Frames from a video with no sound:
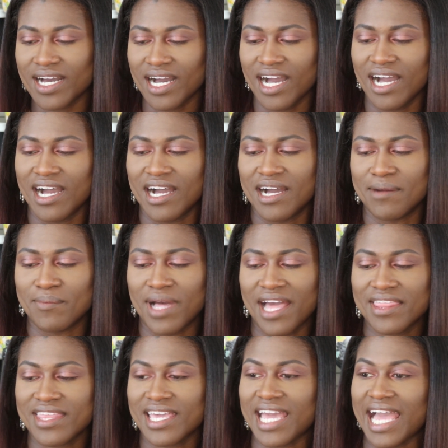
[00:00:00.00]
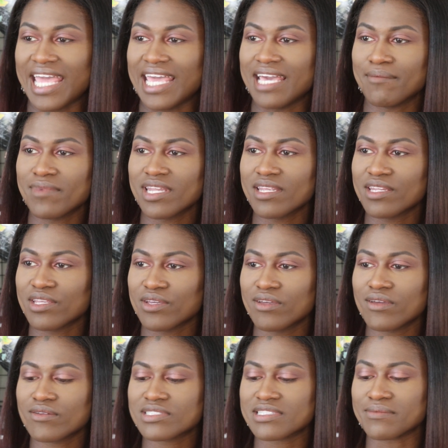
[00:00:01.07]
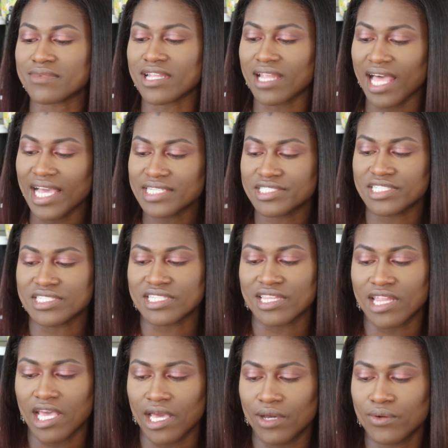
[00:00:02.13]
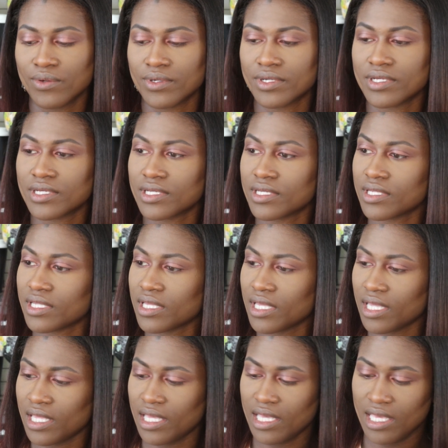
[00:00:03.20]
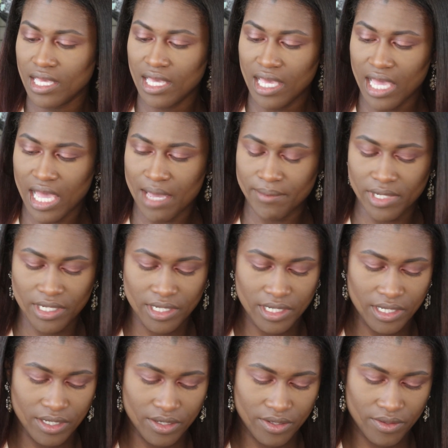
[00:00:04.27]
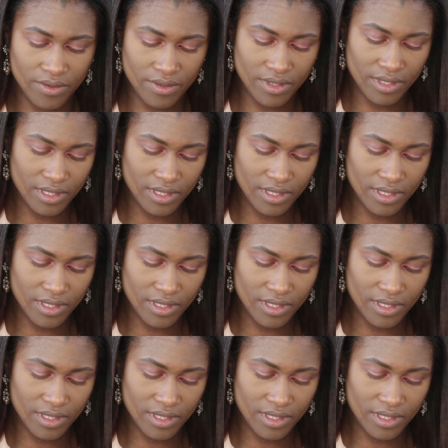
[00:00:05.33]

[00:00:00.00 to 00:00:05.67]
I think I am gonna do some lashes though. I'm gonna do